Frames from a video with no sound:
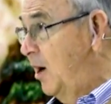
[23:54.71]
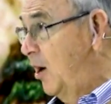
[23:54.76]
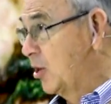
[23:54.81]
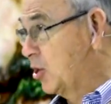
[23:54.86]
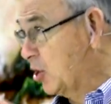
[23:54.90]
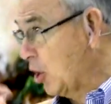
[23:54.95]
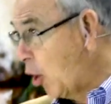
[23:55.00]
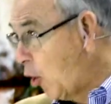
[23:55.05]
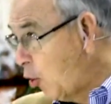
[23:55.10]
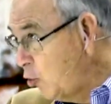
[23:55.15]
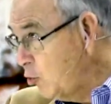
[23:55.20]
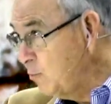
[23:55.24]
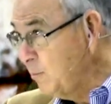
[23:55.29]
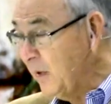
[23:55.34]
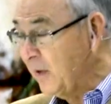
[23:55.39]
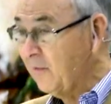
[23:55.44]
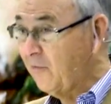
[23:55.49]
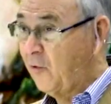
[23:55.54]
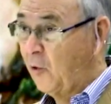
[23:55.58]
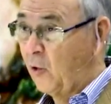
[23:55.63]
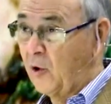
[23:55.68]

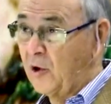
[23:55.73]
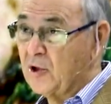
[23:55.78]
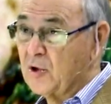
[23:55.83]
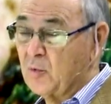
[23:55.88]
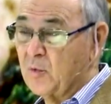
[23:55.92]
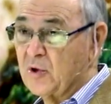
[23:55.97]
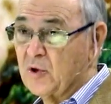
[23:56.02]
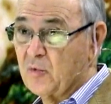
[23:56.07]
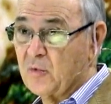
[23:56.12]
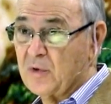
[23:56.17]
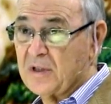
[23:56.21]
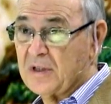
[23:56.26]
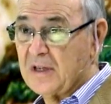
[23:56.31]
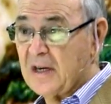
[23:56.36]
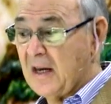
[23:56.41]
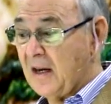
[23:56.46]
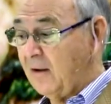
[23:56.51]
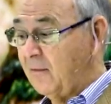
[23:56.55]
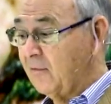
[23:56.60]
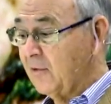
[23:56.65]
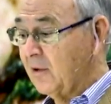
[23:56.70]
atonement for us was
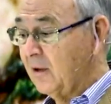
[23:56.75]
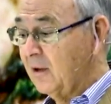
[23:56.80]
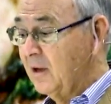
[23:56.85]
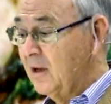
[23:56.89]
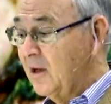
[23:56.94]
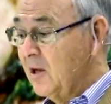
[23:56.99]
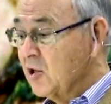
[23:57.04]
received.